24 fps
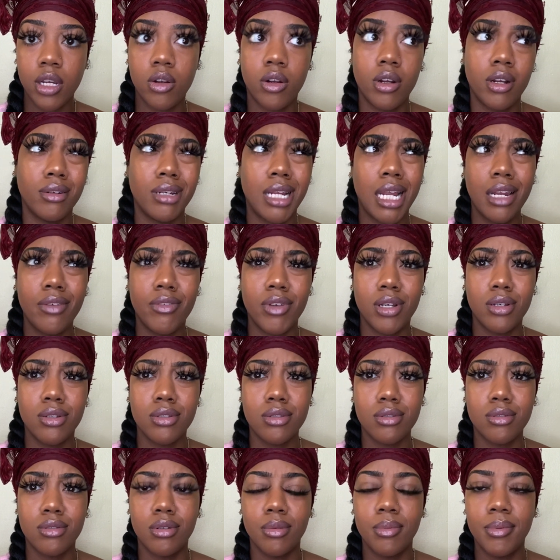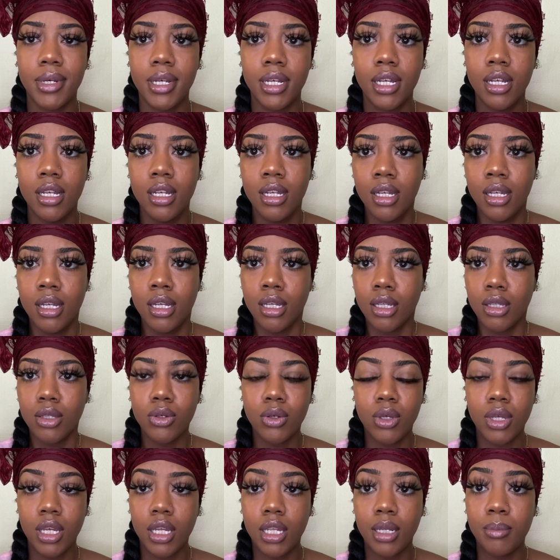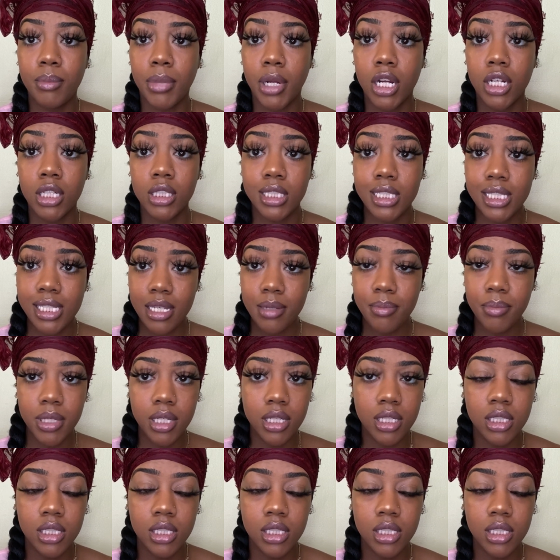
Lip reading: or not even old school, but you can burn the tip.